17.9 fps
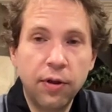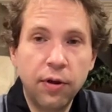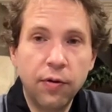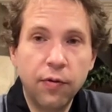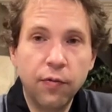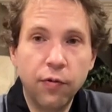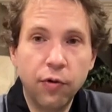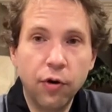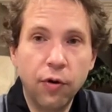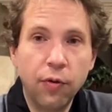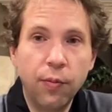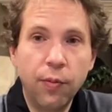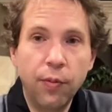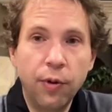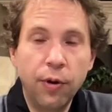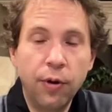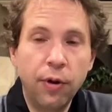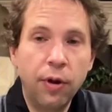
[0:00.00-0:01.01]

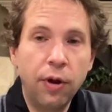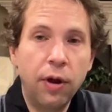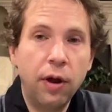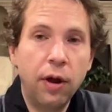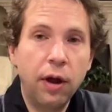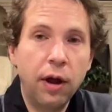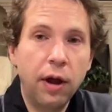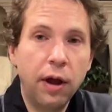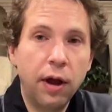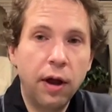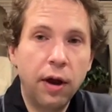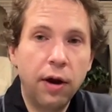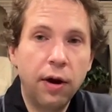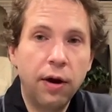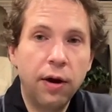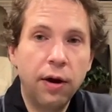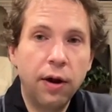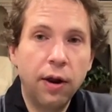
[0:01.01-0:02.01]
room.
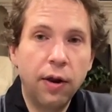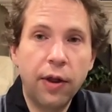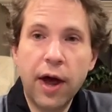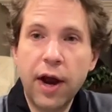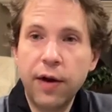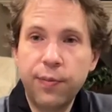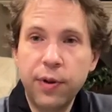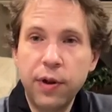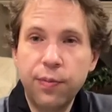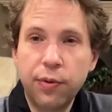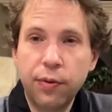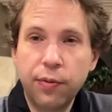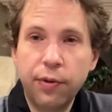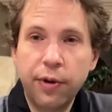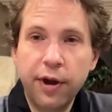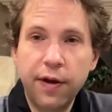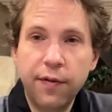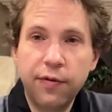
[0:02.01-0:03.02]
And a lot of people
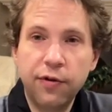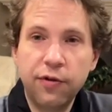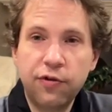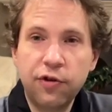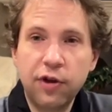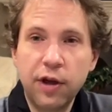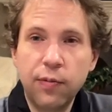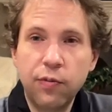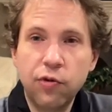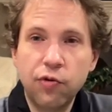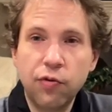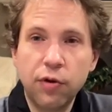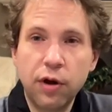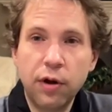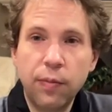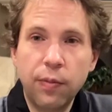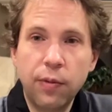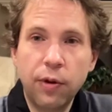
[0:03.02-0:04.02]
will have the same
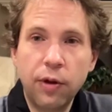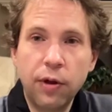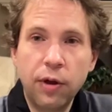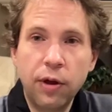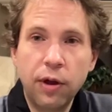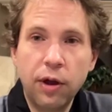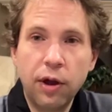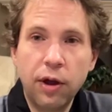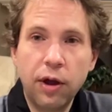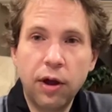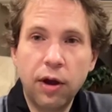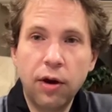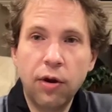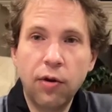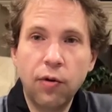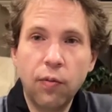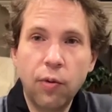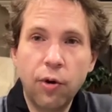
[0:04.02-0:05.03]
dream and
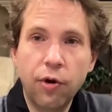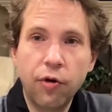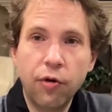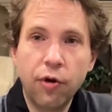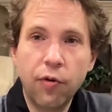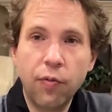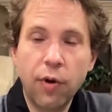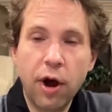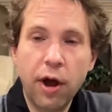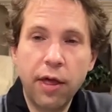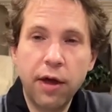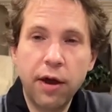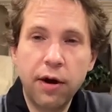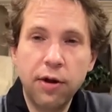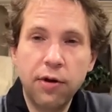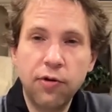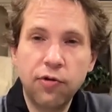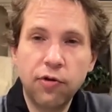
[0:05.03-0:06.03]
they're wondering why that
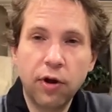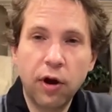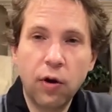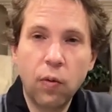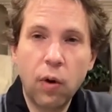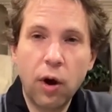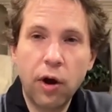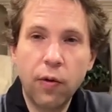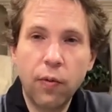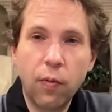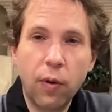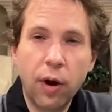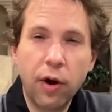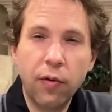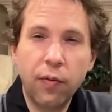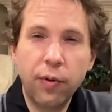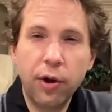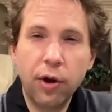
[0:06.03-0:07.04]
is. Like, why, why
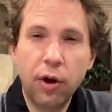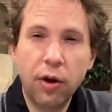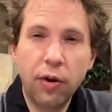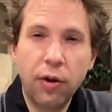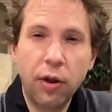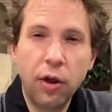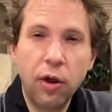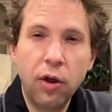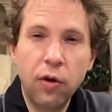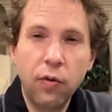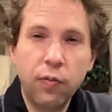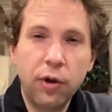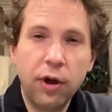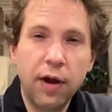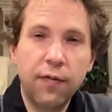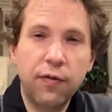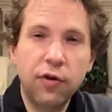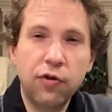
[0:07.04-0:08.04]
are we all, we
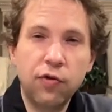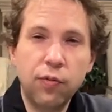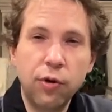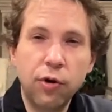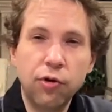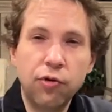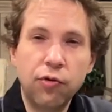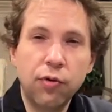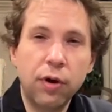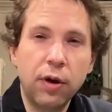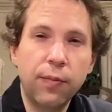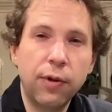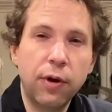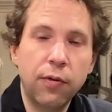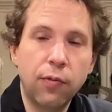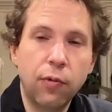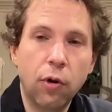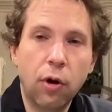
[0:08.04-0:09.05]
have this weird dream
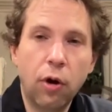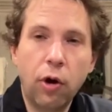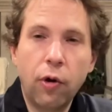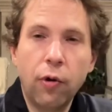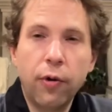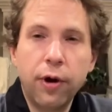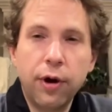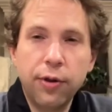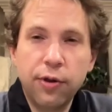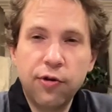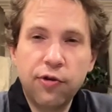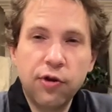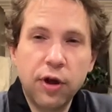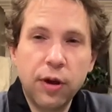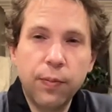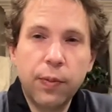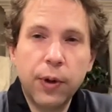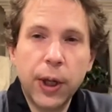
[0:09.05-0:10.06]
and we're all going to the
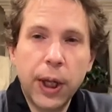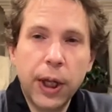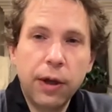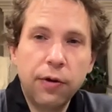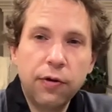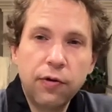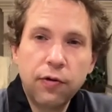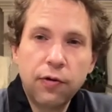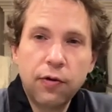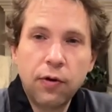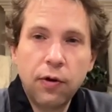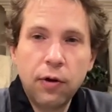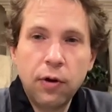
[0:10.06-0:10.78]
same place?